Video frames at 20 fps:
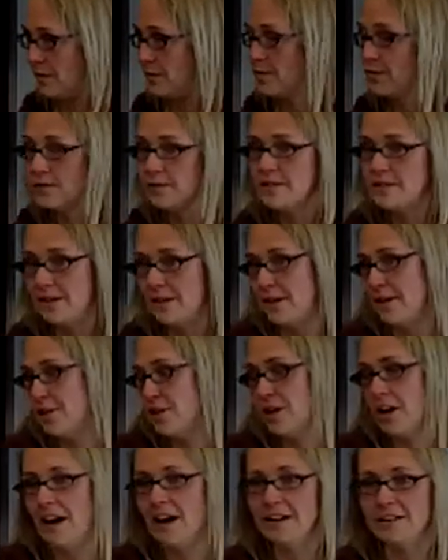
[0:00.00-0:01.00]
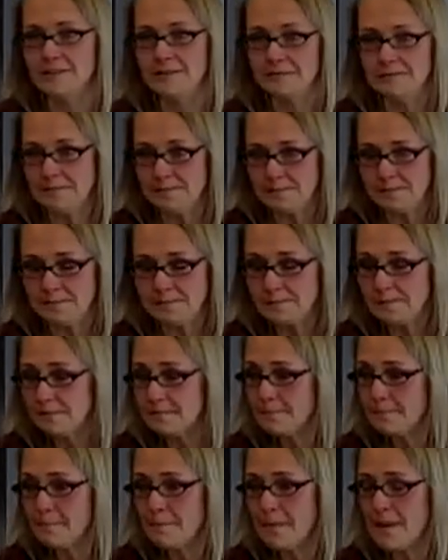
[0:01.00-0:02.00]
were losing our child
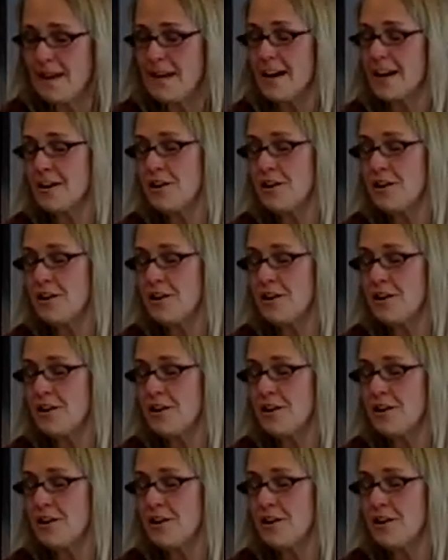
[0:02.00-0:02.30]
and